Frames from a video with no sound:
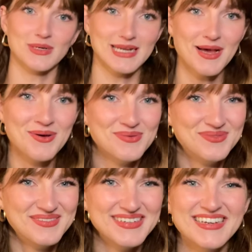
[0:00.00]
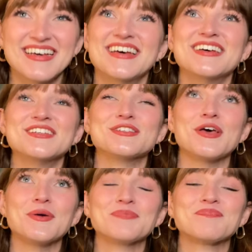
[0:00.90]
down
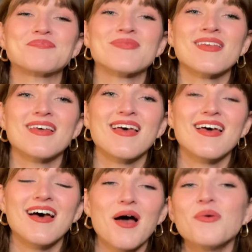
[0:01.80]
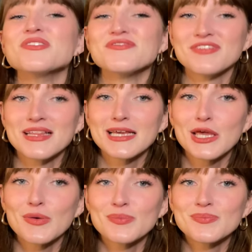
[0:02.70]
so I wasn't feeling
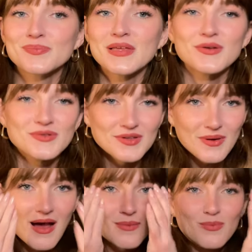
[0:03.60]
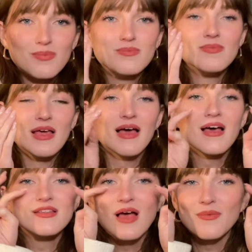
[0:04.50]
cute and also I like
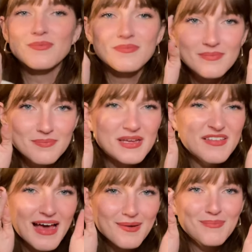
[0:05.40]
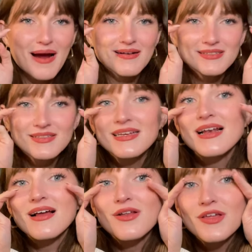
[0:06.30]
a, a, bit of that comparison thing
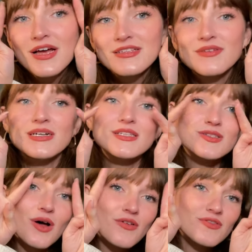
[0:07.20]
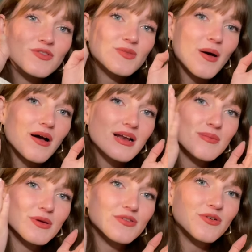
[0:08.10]
like a lot of the girls had really soft sparkly
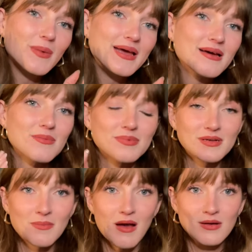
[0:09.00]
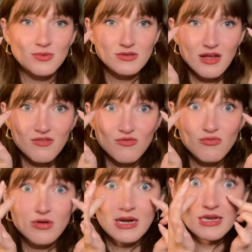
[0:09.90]
beautiful makeup and mine was like
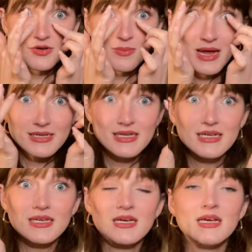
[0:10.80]
really dramatic